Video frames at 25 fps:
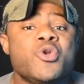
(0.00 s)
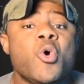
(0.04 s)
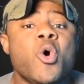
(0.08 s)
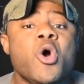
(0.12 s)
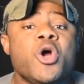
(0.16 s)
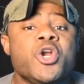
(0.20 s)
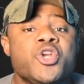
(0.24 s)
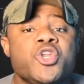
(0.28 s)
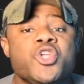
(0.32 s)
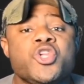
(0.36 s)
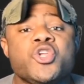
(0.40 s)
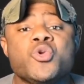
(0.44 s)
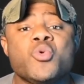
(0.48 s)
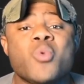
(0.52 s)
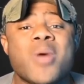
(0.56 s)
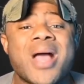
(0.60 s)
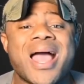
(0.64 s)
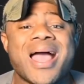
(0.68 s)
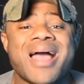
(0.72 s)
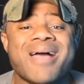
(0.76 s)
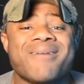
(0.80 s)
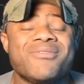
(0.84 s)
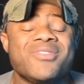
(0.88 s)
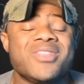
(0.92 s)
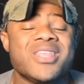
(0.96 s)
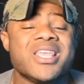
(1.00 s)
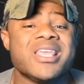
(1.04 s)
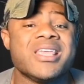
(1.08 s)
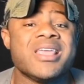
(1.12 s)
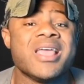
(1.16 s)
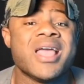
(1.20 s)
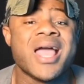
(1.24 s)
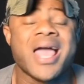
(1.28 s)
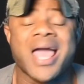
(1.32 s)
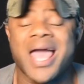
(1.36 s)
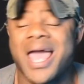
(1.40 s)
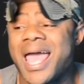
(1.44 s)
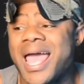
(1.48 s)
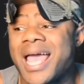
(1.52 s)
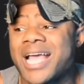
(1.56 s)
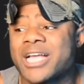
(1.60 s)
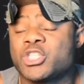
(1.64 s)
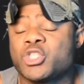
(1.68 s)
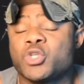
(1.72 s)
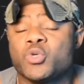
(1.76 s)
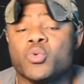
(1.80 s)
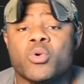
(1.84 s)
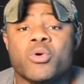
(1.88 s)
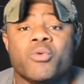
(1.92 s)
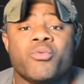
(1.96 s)
nor do you have the
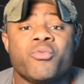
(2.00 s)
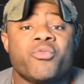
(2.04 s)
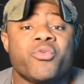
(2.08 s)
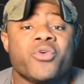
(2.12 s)
actual